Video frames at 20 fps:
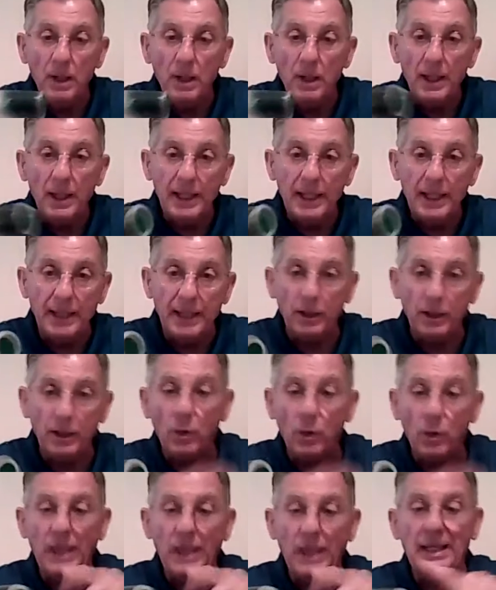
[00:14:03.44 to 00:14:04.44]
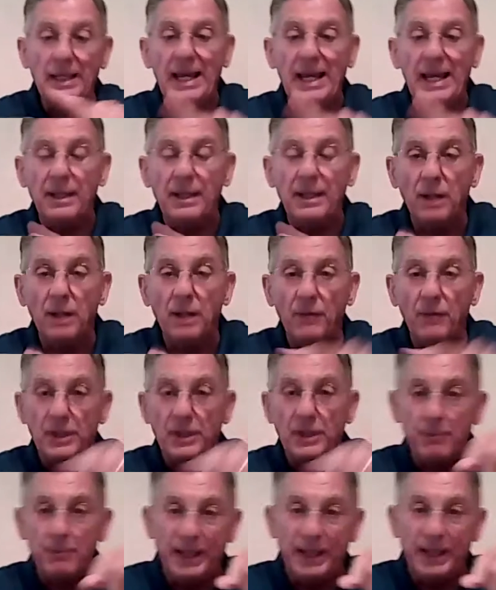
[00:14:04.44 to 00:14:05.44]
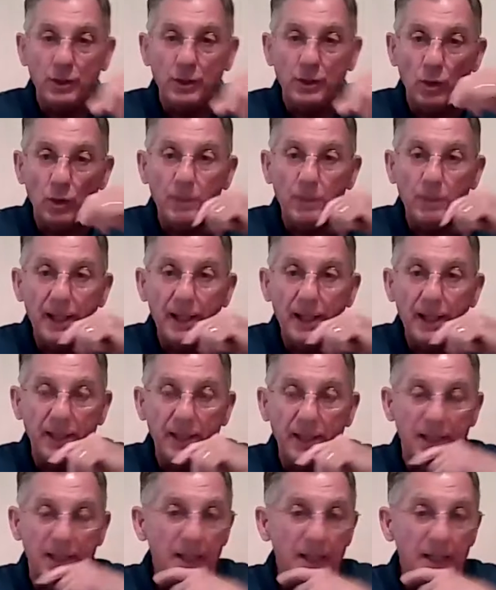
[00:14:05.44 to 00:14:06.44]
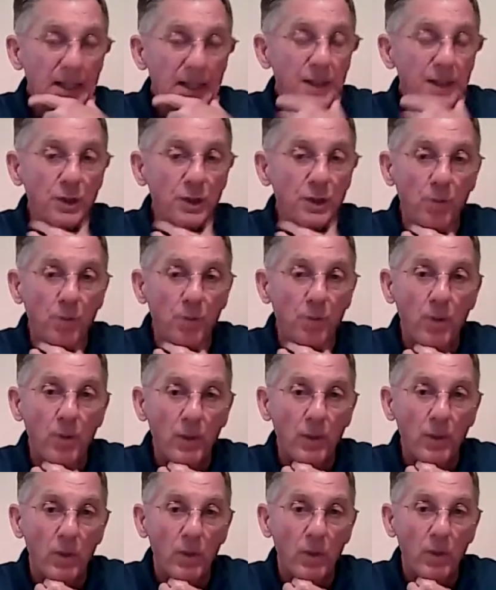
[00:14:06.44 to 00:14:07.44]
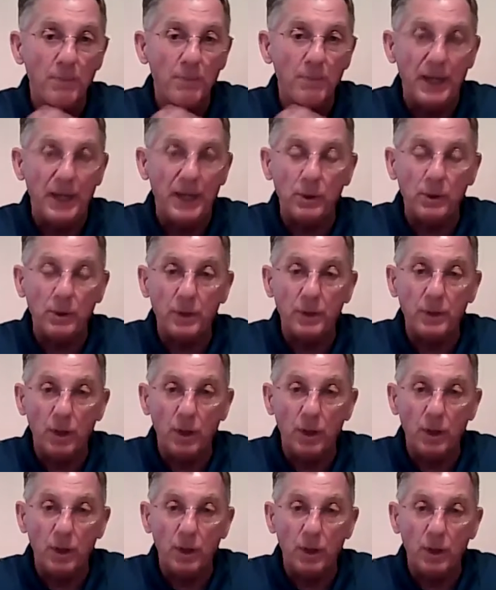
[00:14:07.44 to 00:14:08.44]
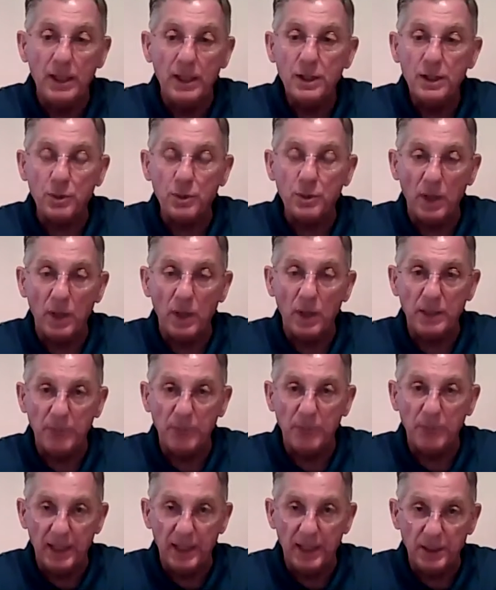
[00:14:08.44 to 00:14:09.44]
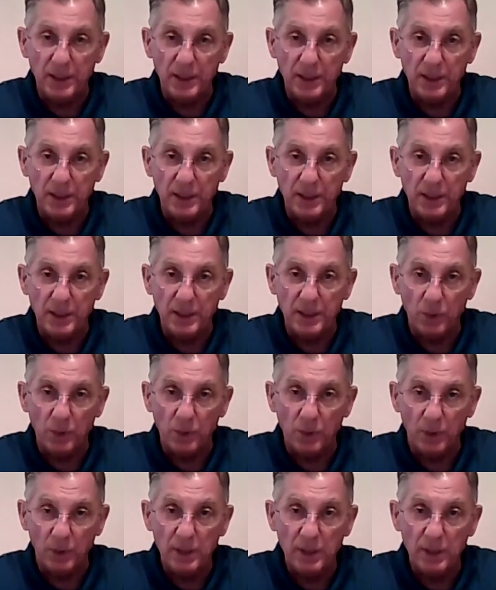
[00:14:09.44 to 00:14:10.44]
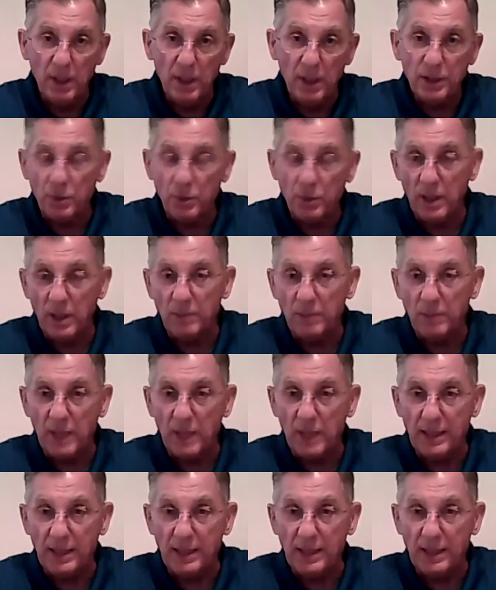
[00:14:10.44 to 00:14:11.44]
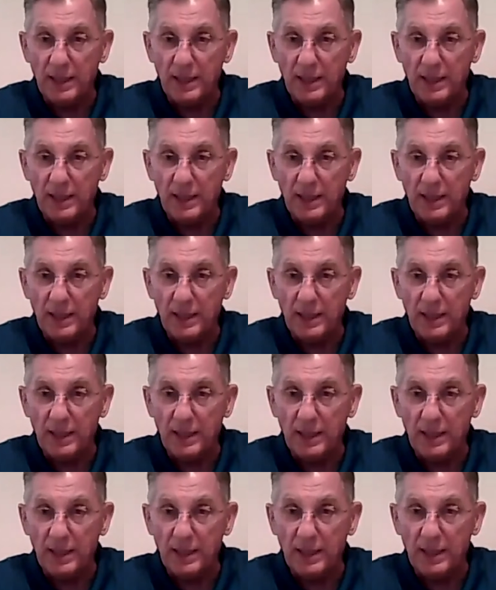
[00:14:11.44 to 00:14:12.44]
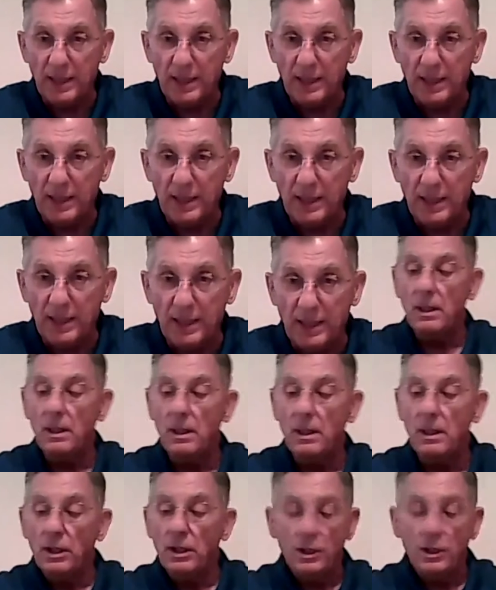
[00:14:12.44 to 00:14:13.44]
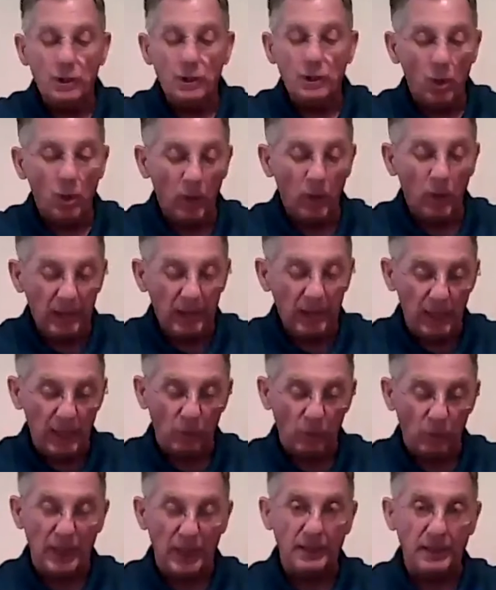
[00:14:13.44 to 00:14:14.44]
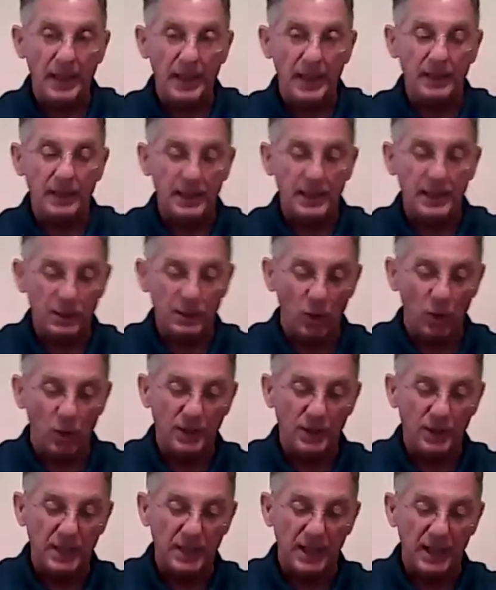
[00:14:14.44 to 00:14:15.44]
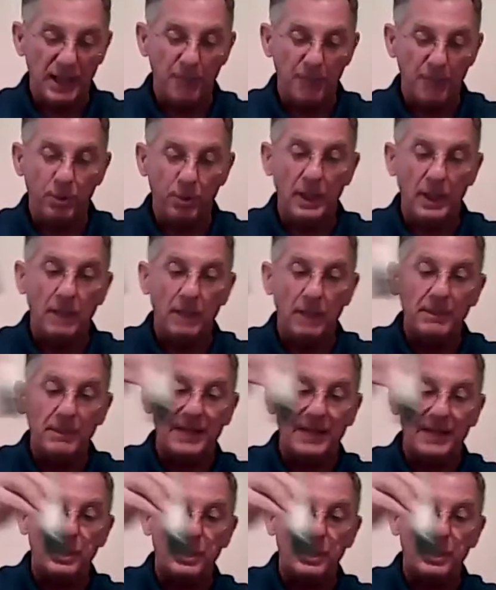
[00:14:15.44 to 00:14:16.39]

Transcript: In the green end of this beta tube is a 0.1 microcurie strontium-90 source. Strontium-90 is a beta particle emitter. Okay. So again, when I take this source and I put it up next to the